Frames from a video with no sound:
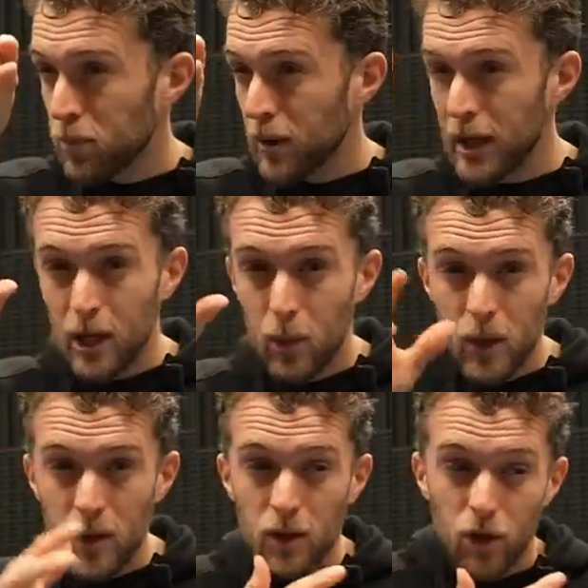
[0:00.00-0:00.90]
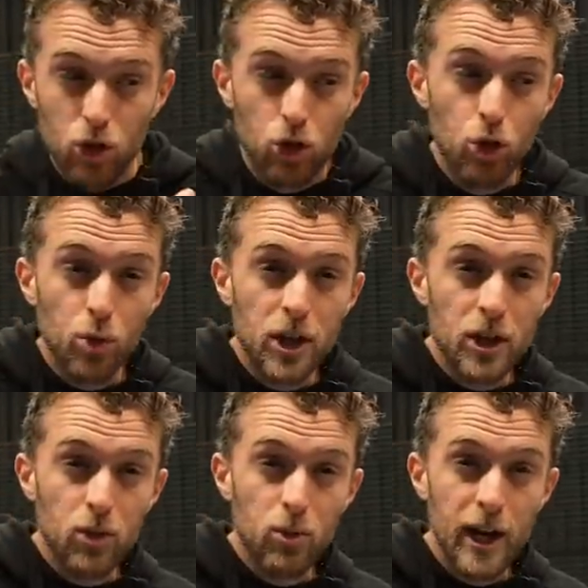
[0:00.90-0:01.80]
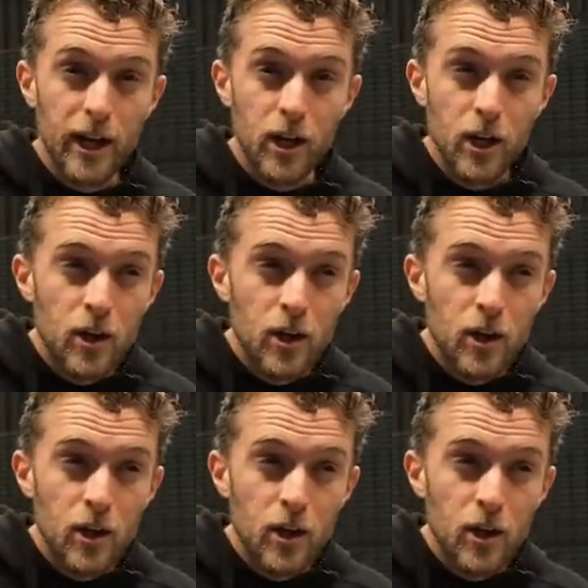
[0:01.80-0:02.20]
playing with during the rally.